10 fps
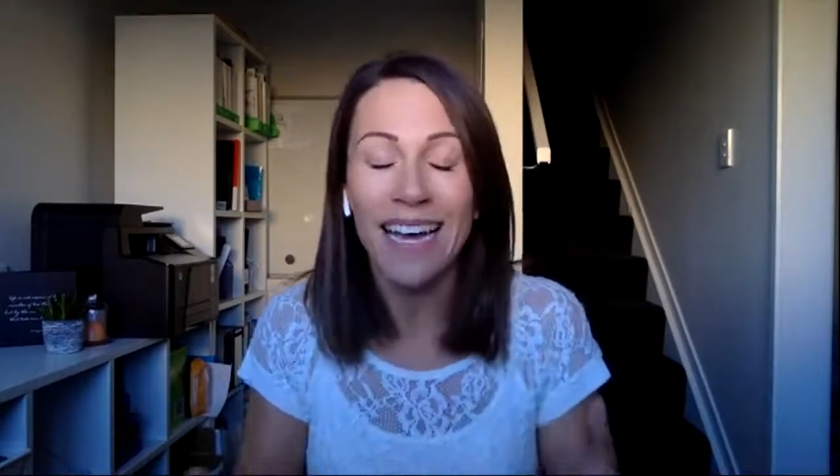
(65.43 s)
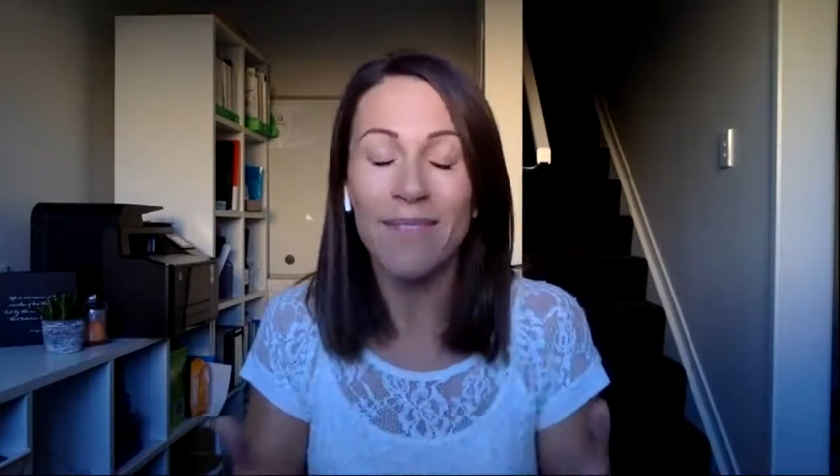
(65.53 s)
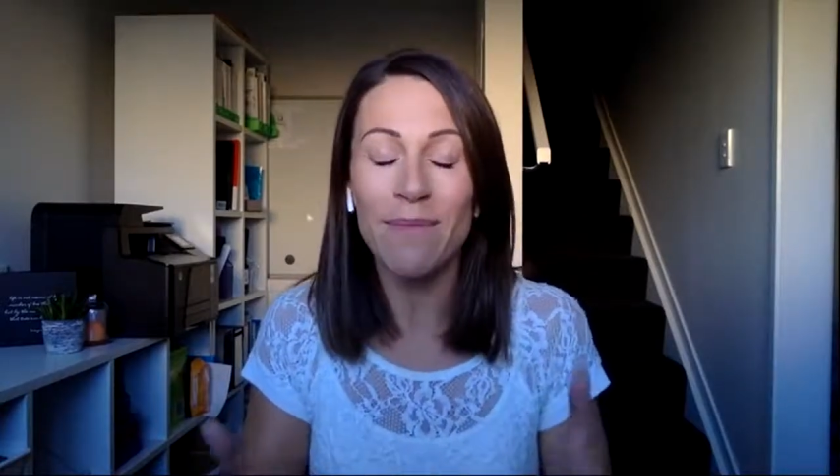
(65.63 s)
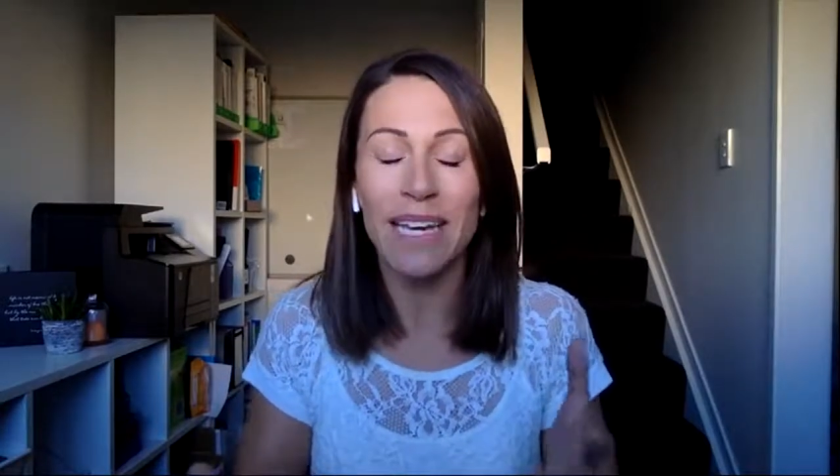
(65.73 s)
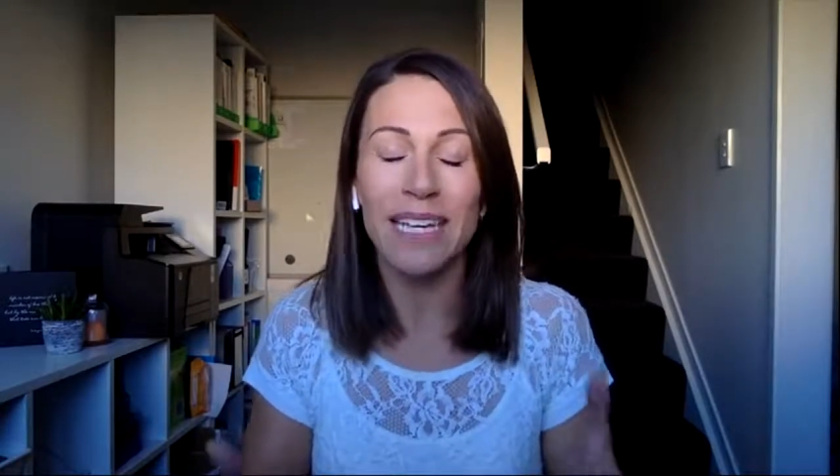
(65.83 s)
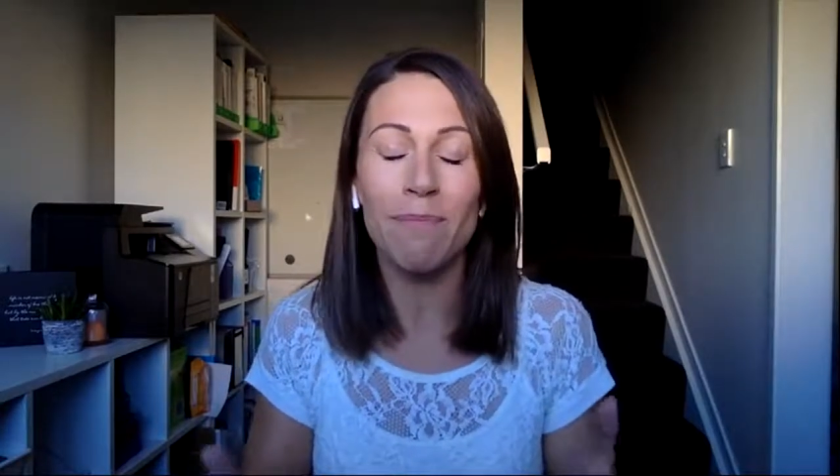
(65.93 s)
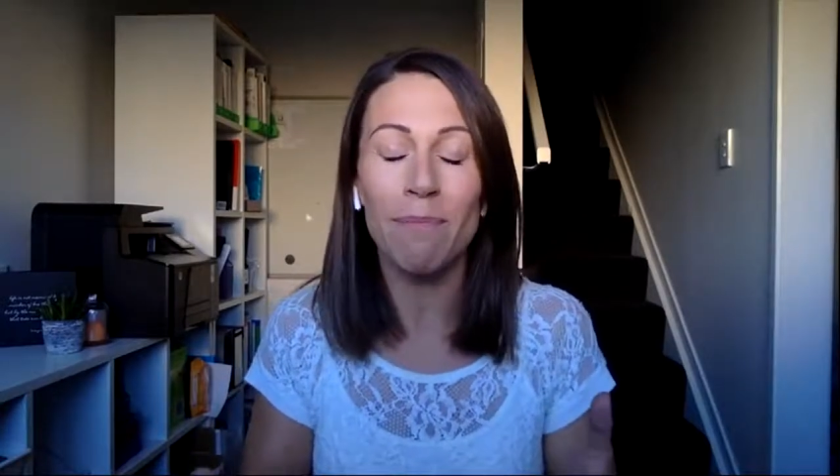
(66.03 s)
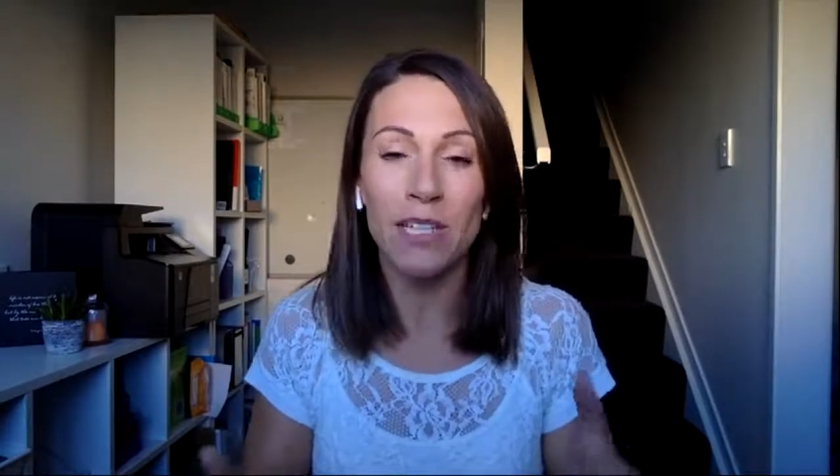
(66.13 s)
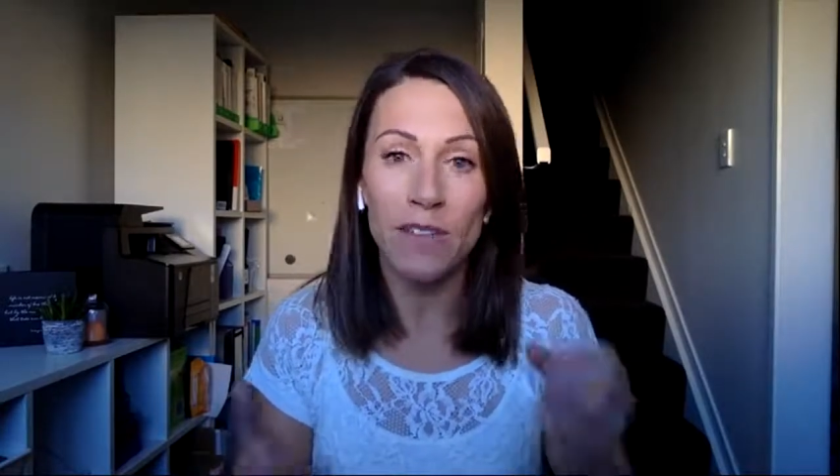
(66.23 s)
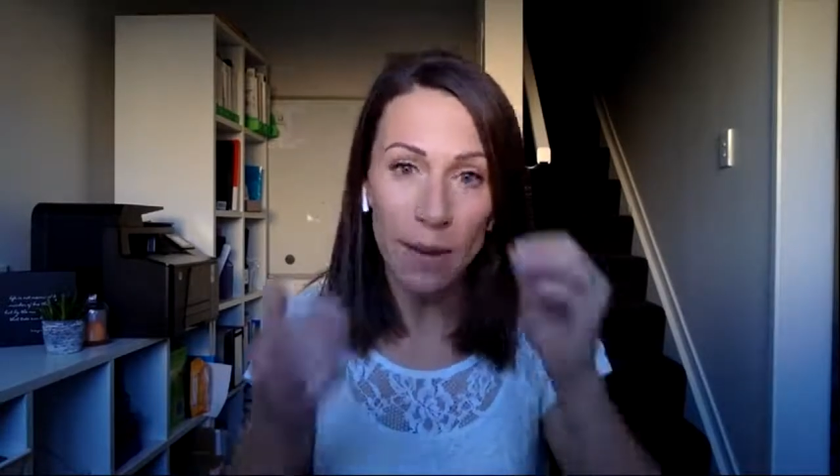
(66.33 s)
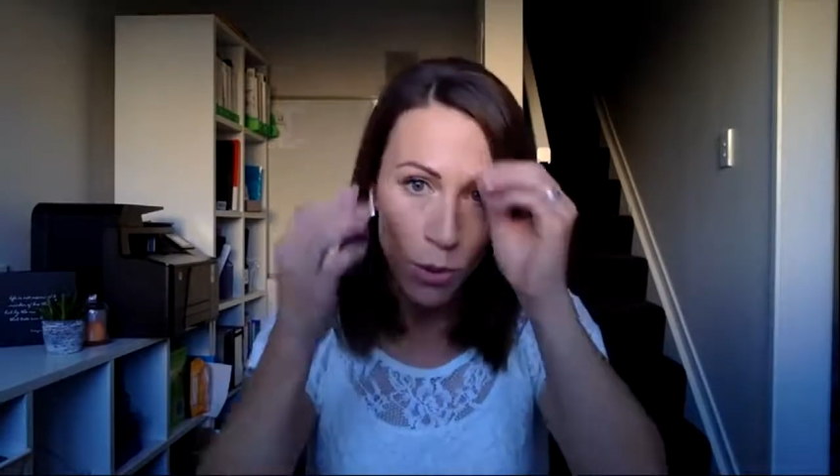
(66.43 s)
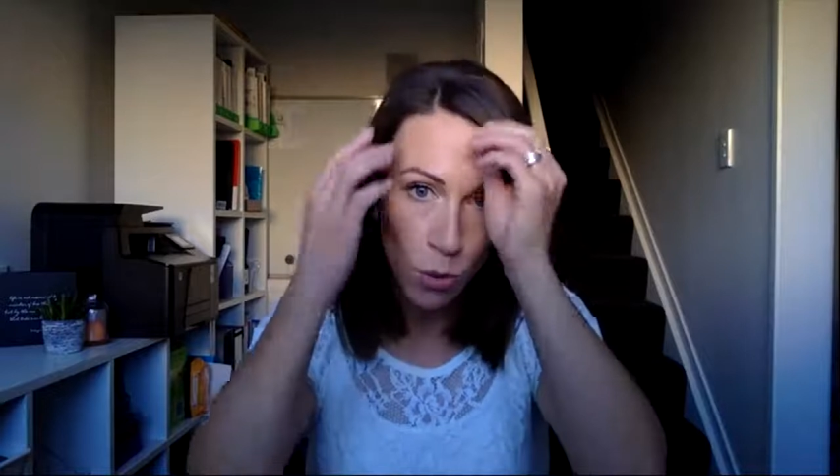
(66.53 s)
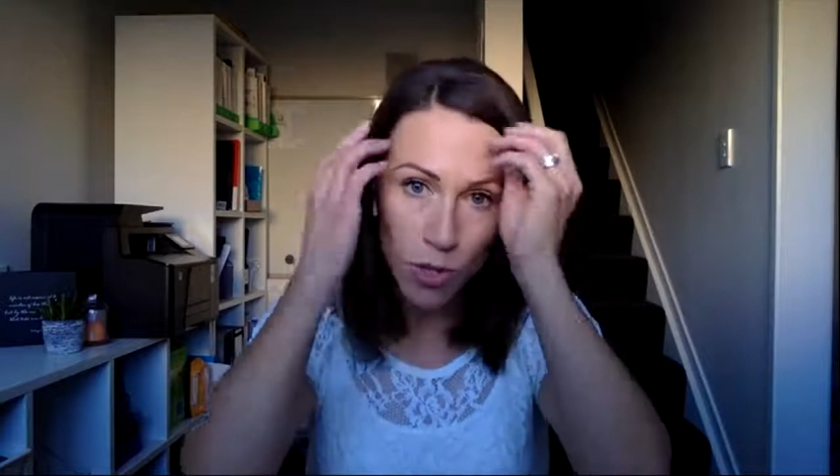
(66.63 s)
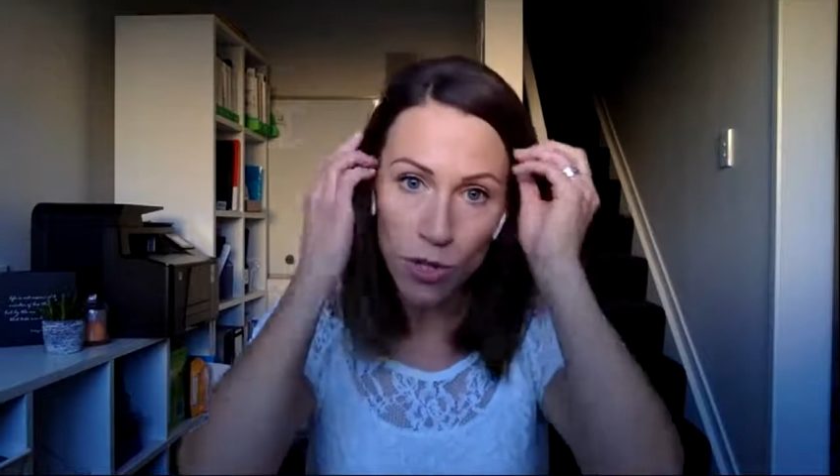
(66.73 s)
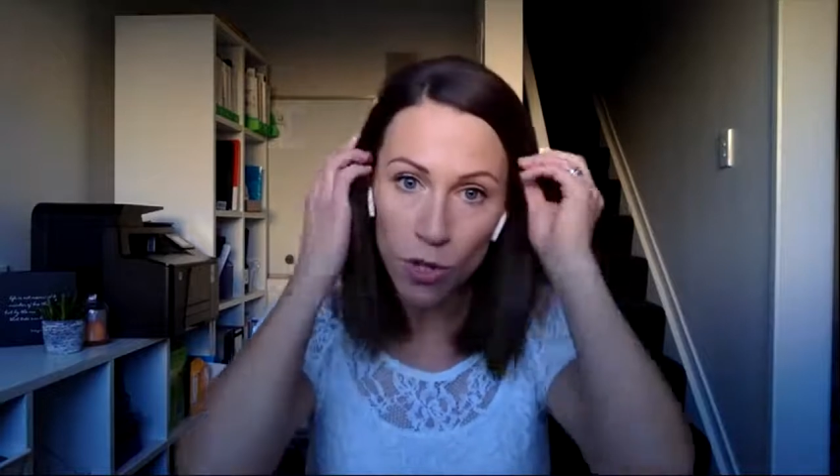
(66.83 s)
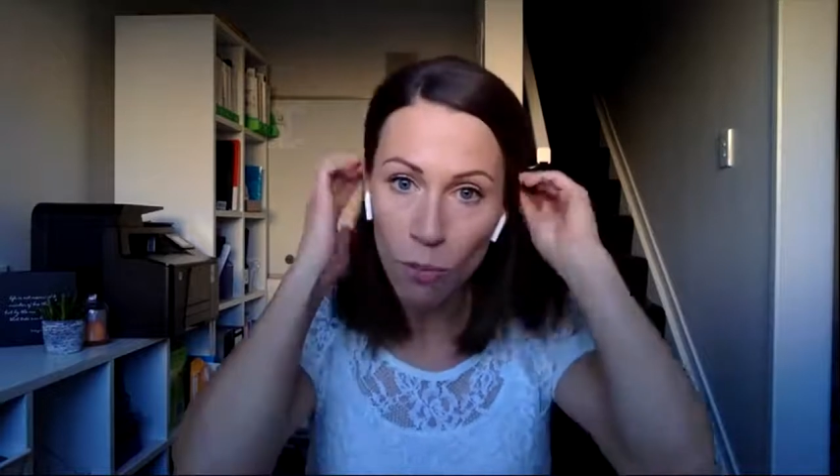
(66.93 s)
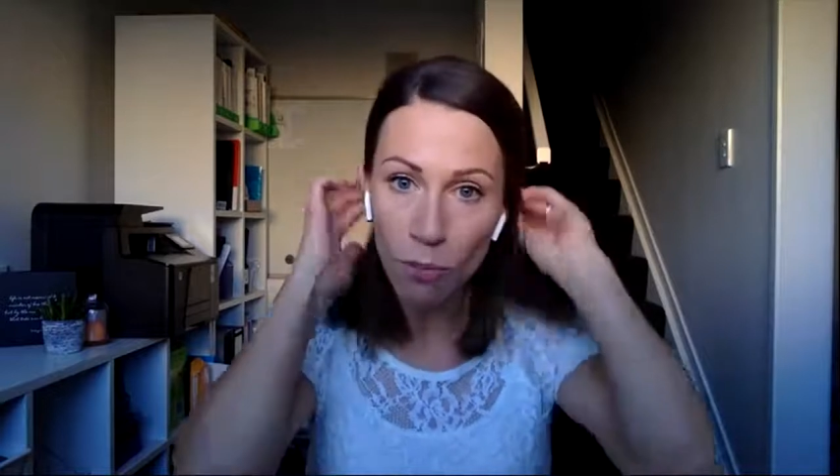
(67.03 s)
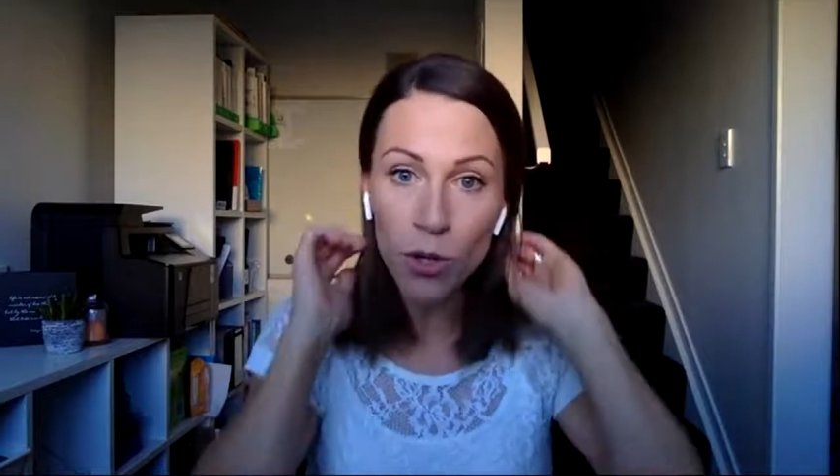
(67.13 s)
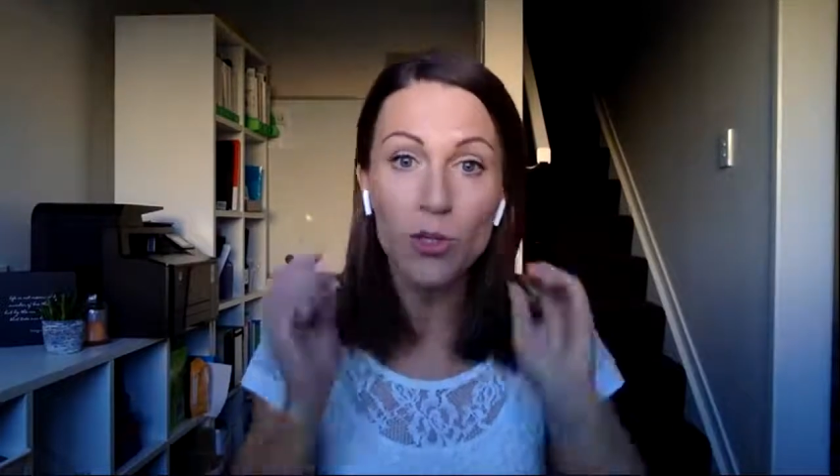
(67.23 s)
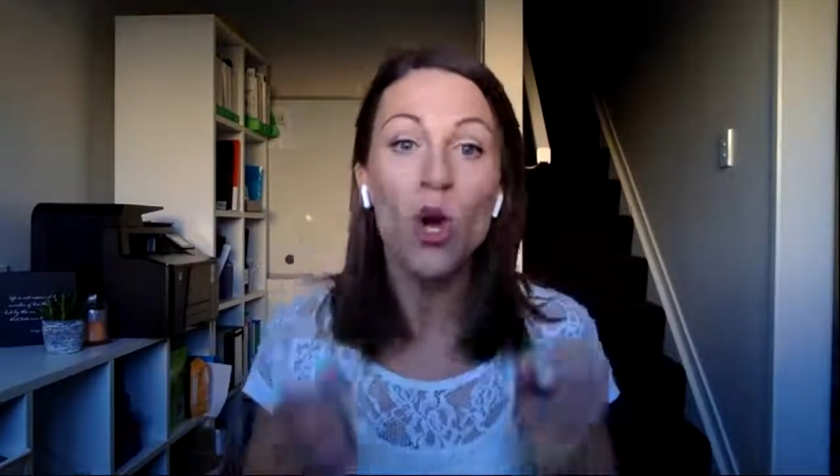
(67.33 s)
it can impact on that, but also your
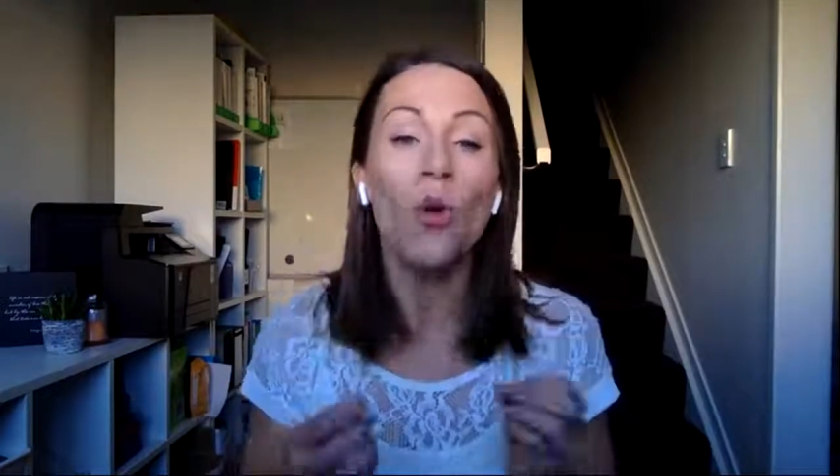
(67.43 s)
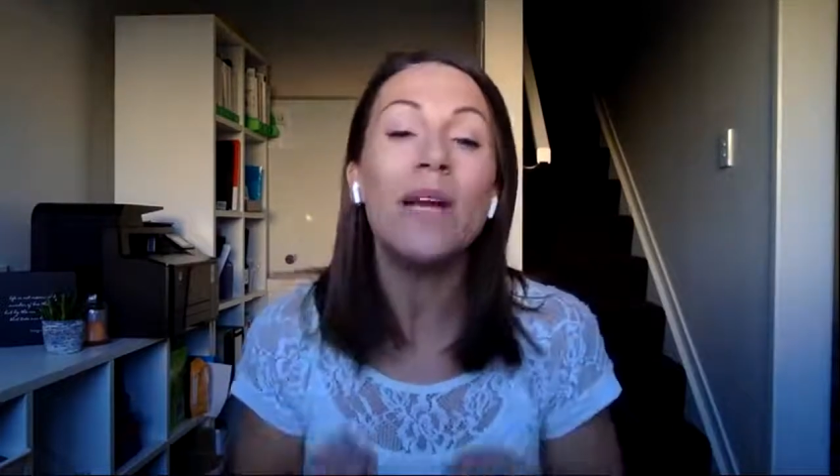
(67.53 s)
mood.